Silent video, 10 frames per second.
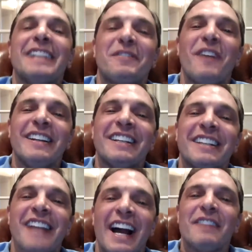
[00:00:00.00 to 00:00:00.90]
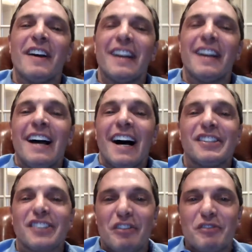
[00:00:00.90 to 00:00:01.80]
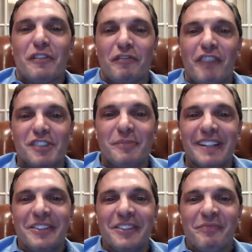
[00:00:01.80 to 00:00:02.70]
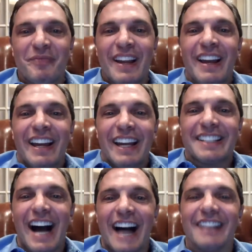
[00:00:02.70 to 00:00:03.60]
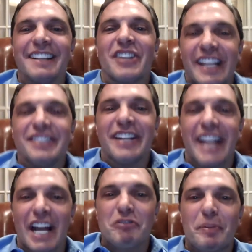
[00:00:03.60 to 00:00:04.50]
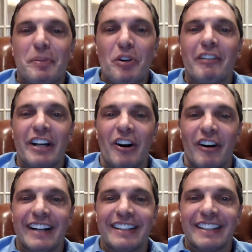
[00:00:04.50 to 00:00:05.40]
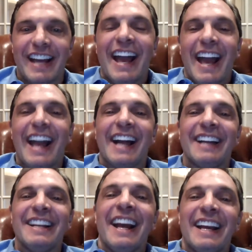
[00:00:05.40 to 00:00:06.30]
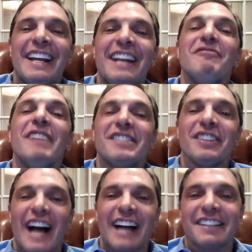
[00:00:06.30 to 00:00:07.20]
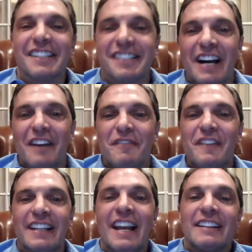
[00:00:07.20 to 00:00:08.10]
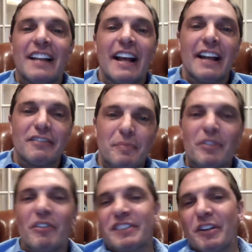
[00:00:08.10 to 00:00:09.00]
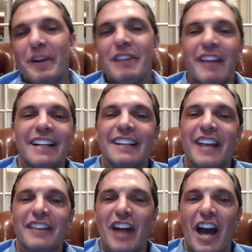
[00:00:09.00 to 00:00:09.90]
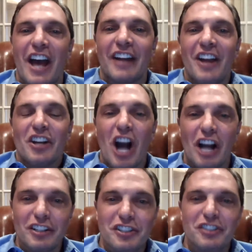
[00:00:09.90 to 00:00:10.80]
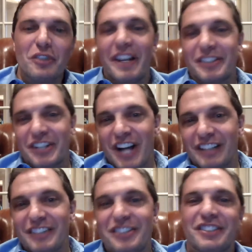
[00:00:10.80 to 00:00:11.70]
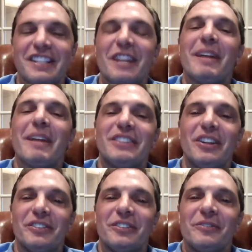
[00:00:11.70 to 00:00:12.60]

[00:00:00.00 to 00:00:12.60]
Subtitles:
funny because I have a son who's a freshman in college, and he's an entrepreneur at heart. And he reads a lot of the stuff that entrepreneurs that we read. And he's like, Dad, college is a waste. College is this. And I'm like, dude,